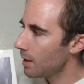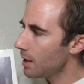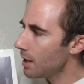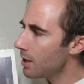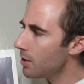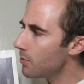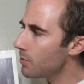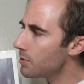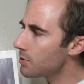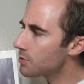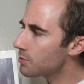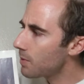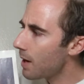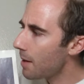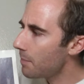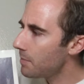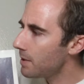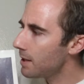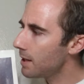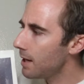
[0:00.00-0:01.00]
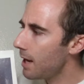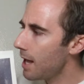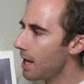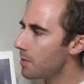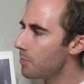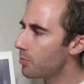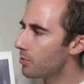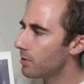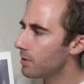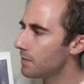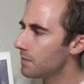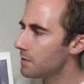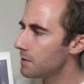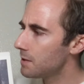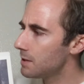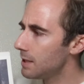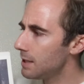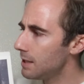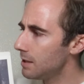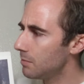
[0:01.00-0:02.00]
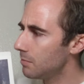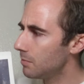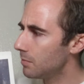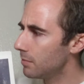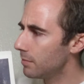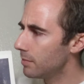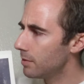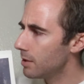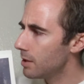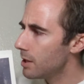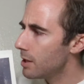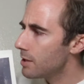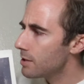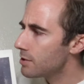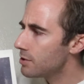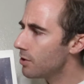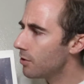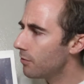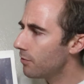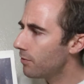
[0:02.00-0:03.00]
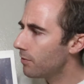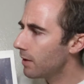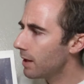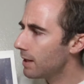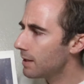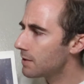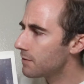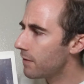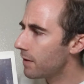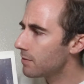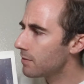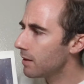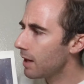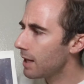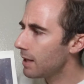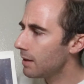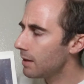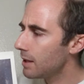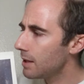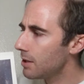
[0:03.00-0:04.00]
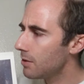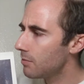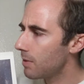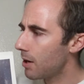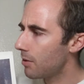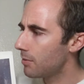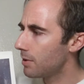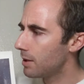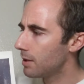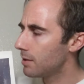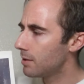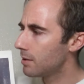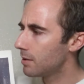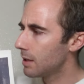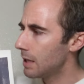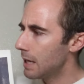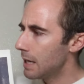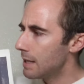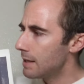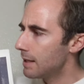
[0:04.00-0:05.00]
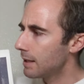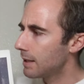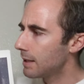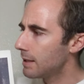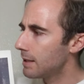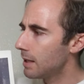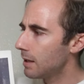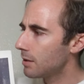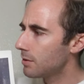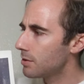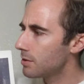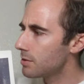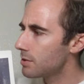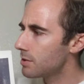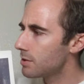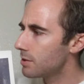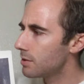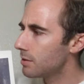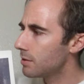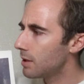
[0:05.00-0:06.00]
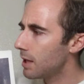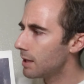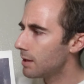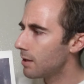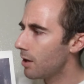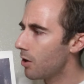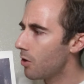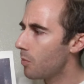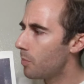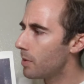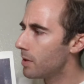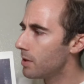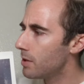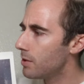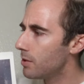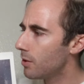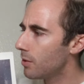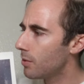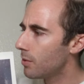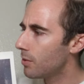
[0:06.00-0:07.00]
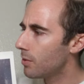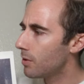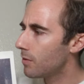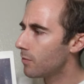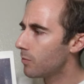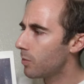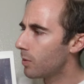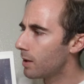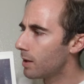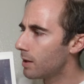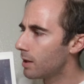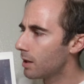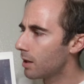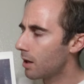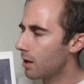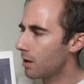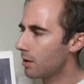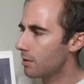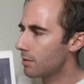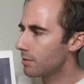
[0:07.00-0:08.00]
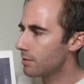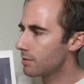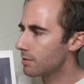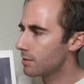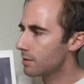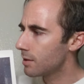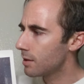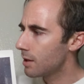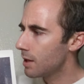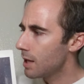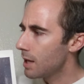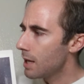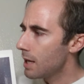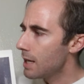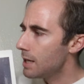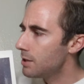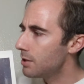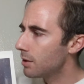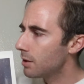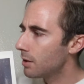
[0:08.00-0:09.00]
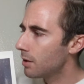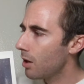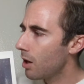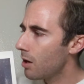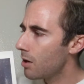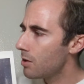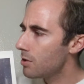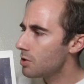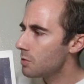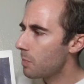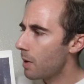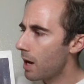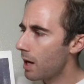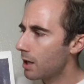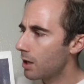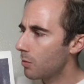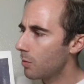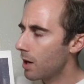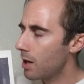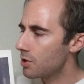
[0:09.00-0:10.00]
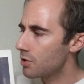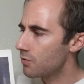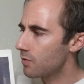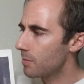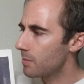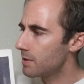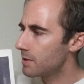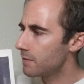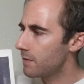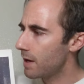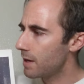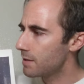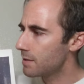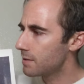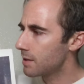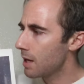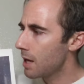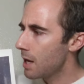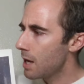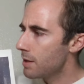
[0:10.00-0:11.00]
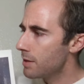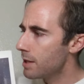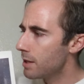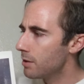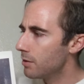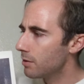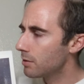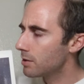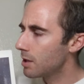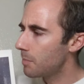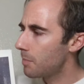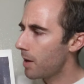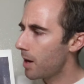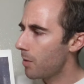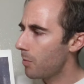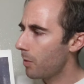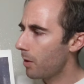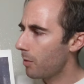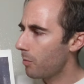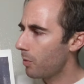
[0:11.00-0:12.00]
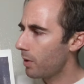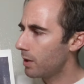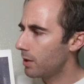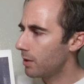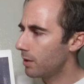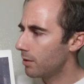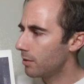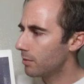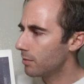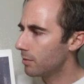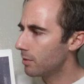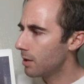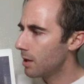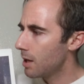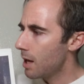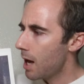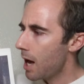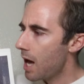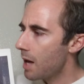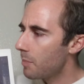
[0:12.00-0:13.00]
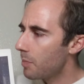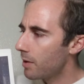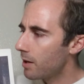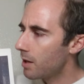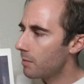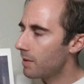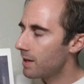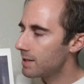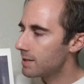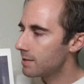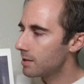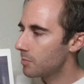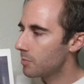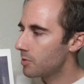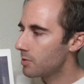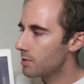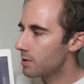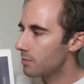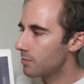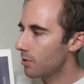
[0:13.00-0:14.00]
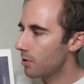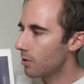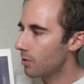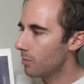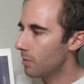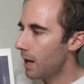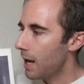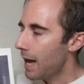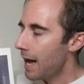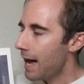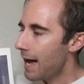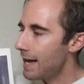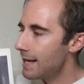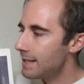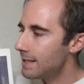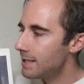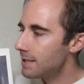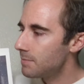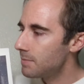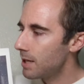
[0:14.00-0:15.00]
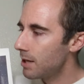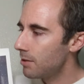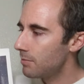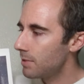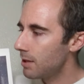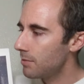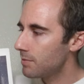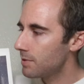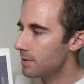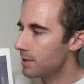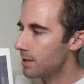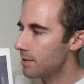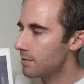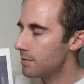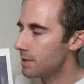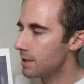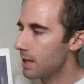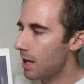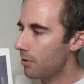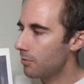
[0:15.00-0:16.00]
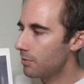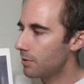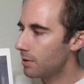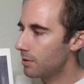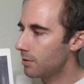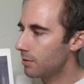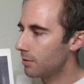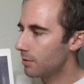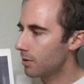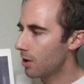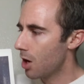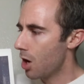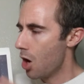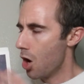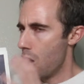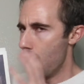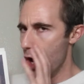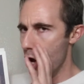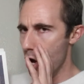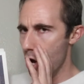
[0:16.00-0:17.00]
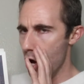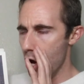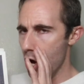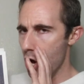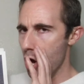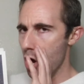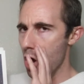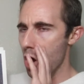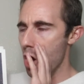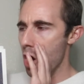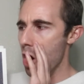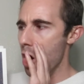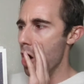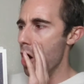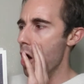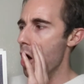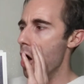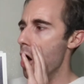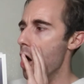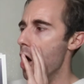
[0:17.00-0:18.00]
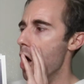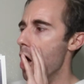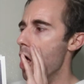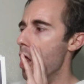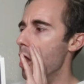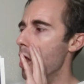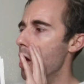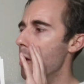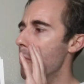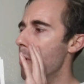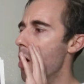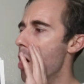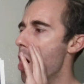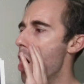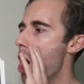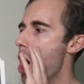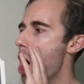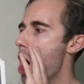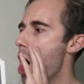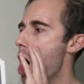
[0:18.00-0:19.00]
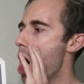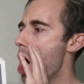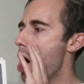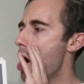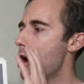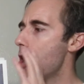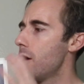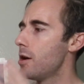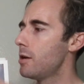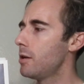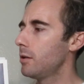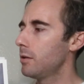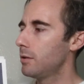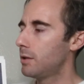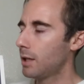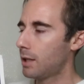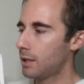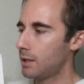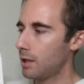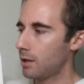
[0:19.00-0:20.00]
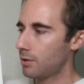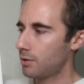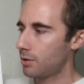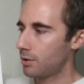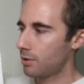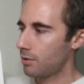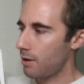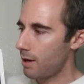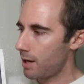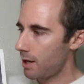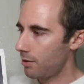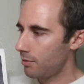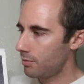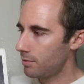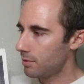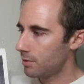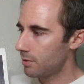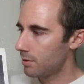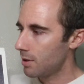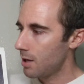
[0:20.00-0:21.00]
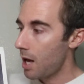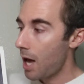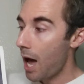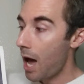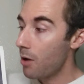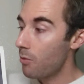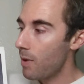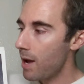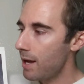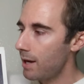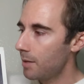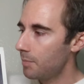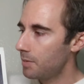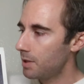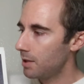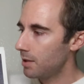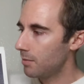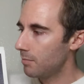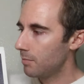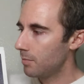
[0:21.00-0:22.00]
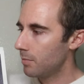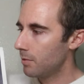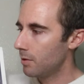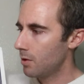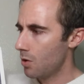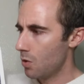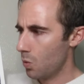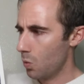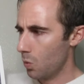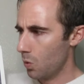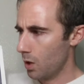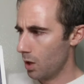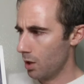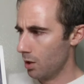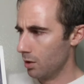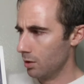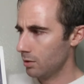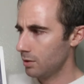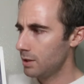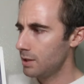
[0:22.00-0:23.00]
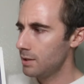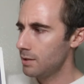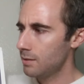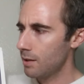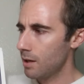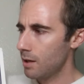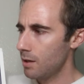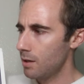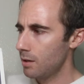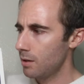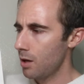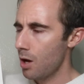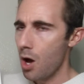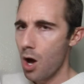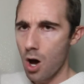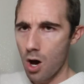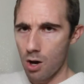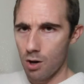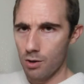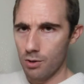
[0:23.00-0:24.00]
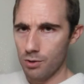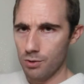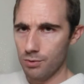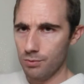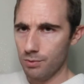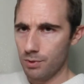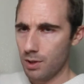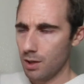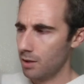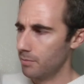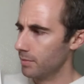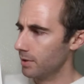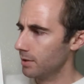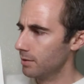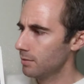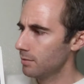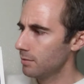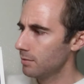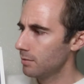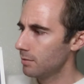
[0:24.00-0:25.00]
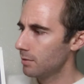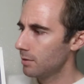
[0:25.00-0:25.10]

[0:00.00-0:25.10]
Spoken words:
It was wrapped in an apron of steam. Snowflakes fell lightly around it. The conductor stood at the open door of one of the cars. He took a large pocket watch from his vest, then looked up at my window. I put on my slippers and robe. I tiptoed downstairs and out the door. "All aboard!" the conductor cried out. I ran up to him. "Well," he said, "are you coming?"